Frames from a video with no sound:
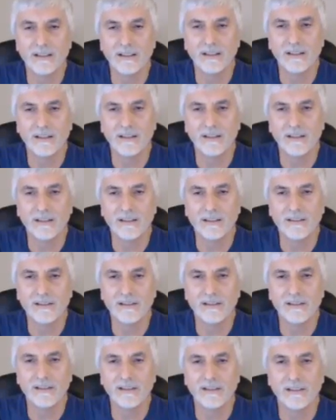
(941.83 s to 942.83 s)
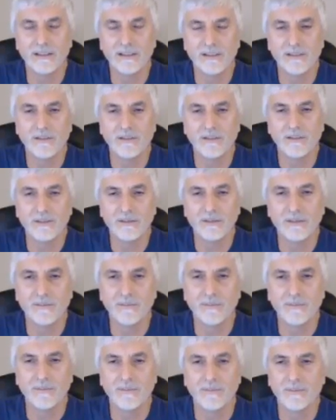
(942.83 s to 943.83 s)

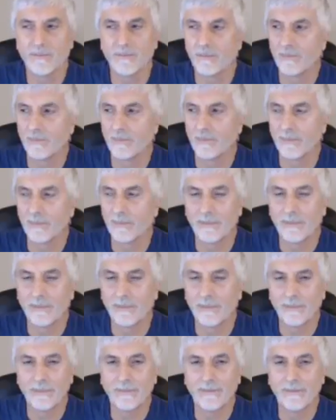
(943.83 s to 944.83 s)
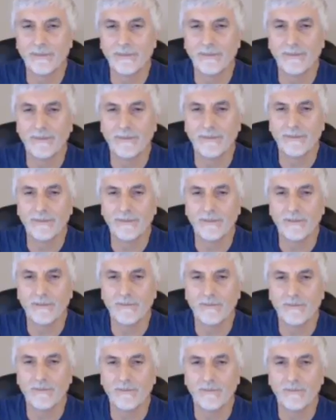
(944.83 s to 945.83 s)

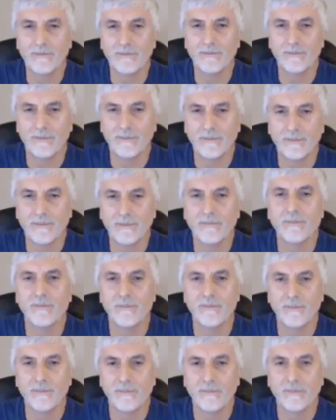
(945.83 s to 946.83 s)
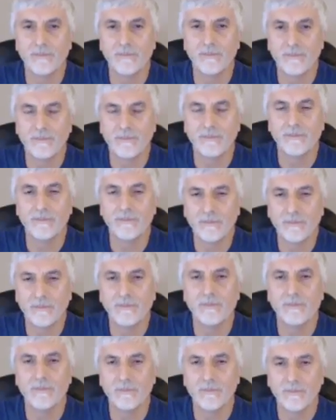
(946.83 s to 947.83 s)

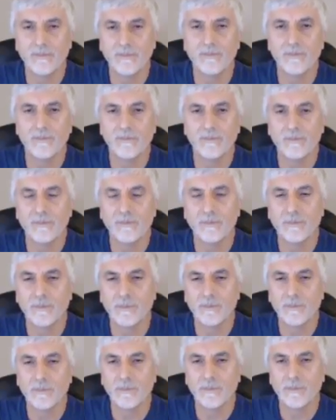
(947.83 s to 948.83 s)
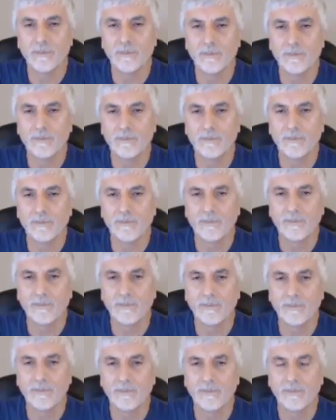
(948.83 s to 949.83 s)
(not speaking)